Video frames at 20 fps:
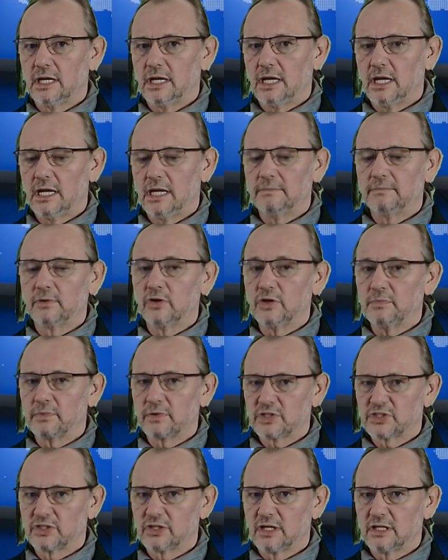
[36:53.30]
employee
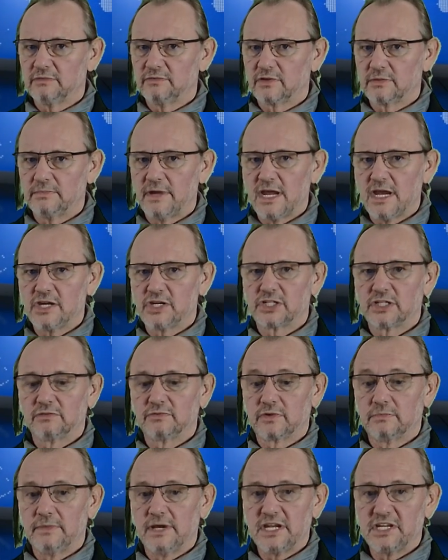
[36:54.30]
personal information
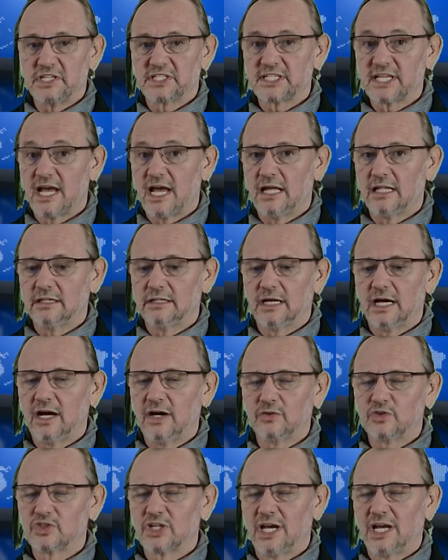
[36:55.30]
from being sent
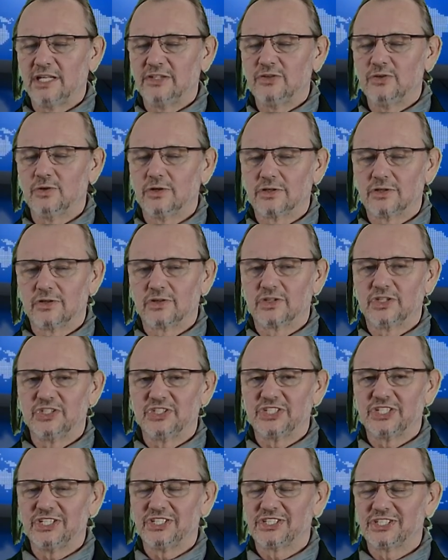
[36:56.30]
outside your
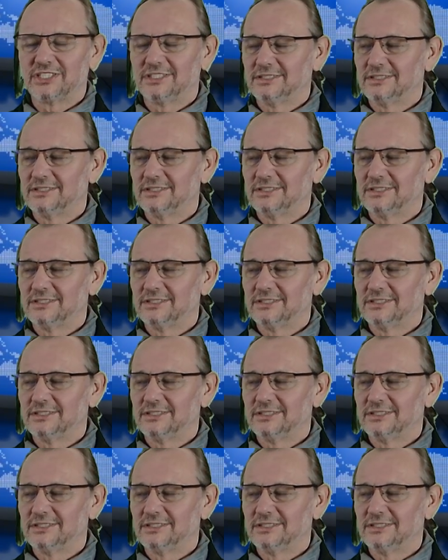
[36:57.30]
organization.